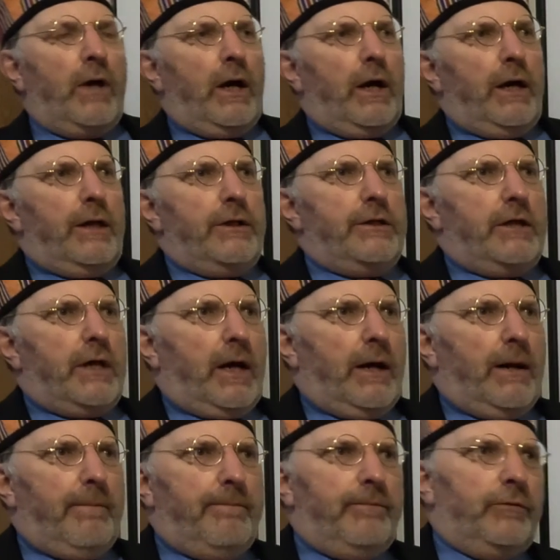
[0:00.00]
And,
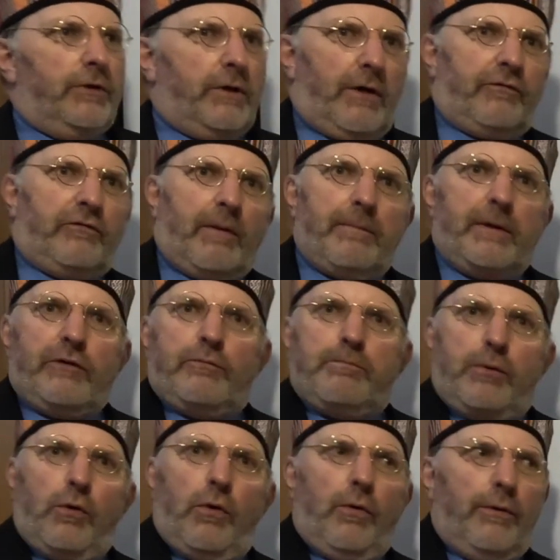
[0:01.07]
if somebody's
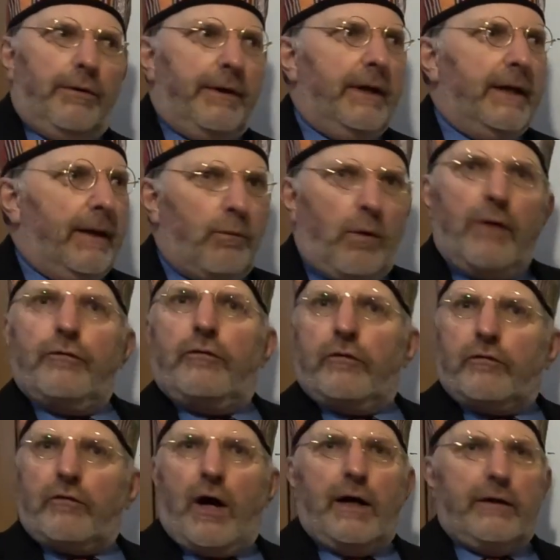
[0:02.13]
born in one
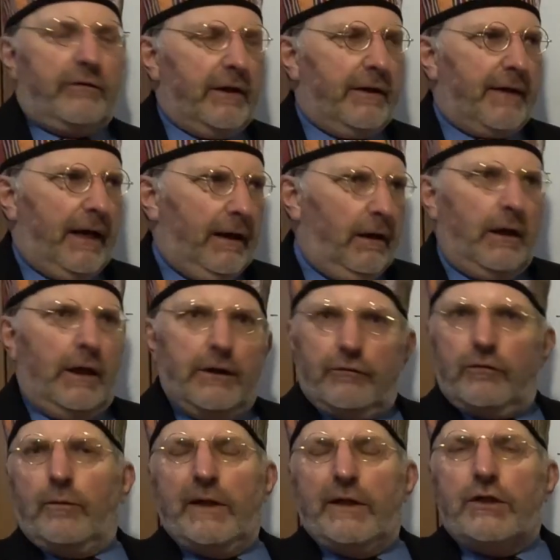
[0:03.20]
society, they'll learn
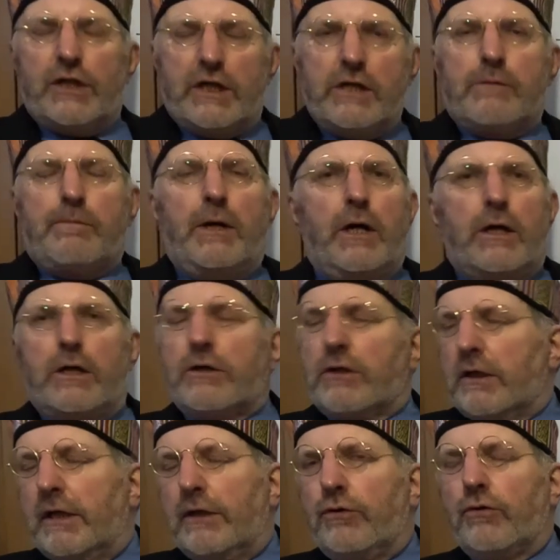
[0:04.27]
to eat cheeseburgers
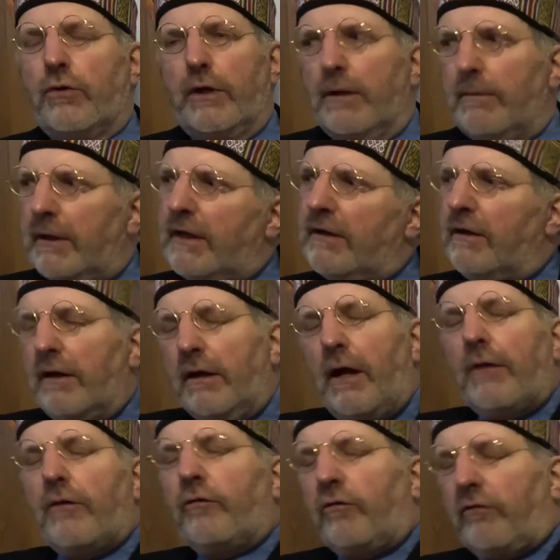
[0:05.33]
and enjoy them. And in
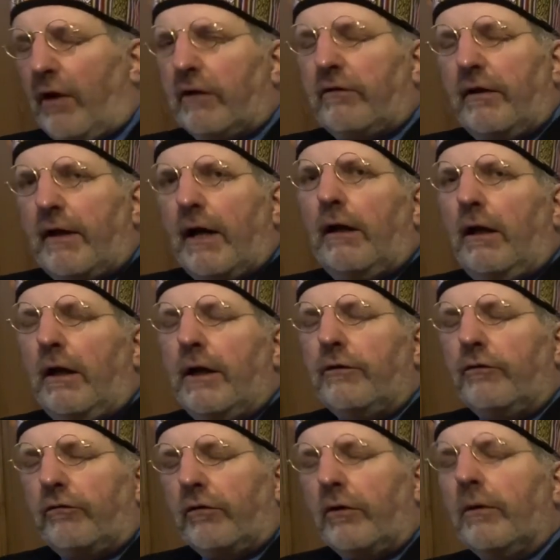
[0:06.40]
another society, they'll
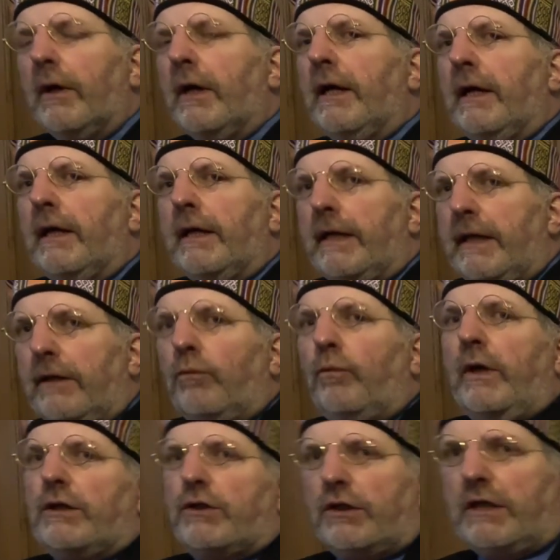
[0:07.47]
learn to eat
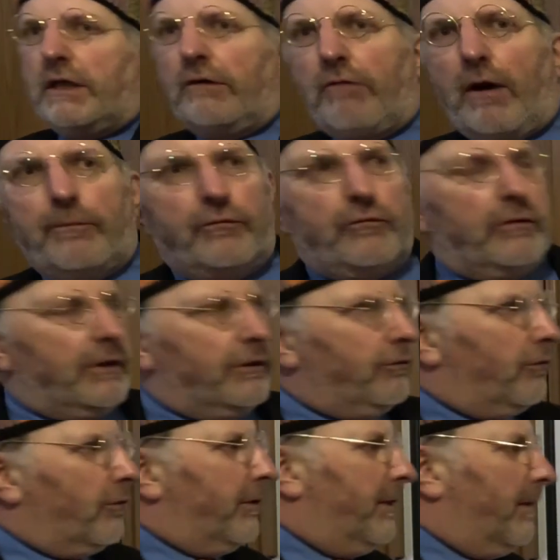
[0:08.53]
witchetty grubs and
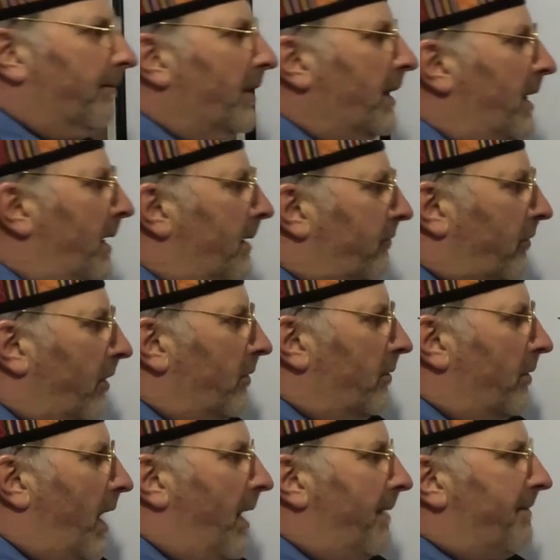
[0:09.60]
enjoy them.
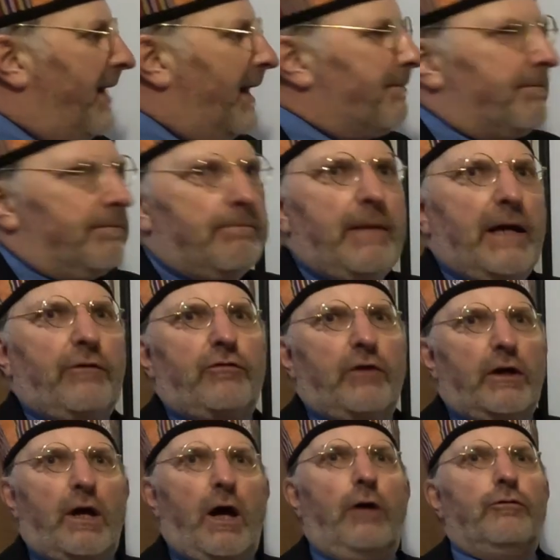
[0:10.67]
So that makes
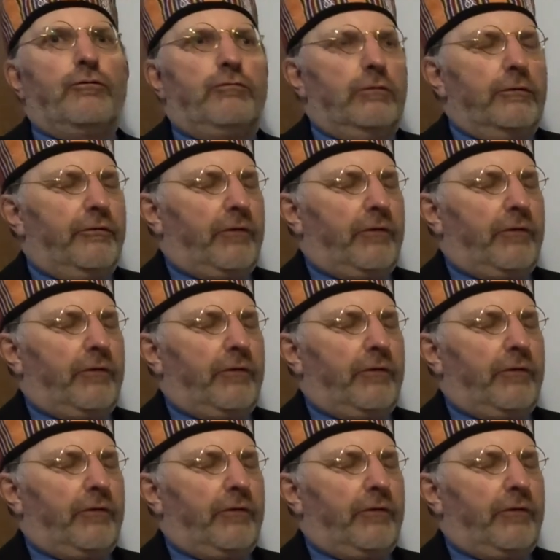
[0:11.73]
it cultural.